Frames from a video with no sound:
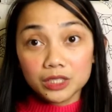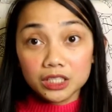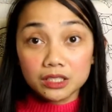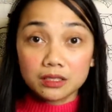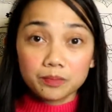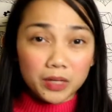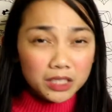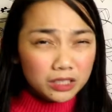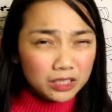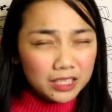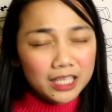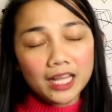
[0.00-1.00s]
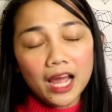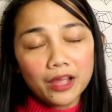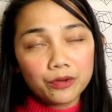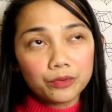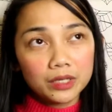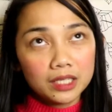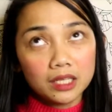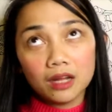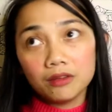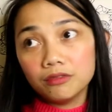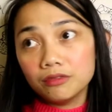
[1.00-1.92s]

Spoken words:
is a specialty that I really love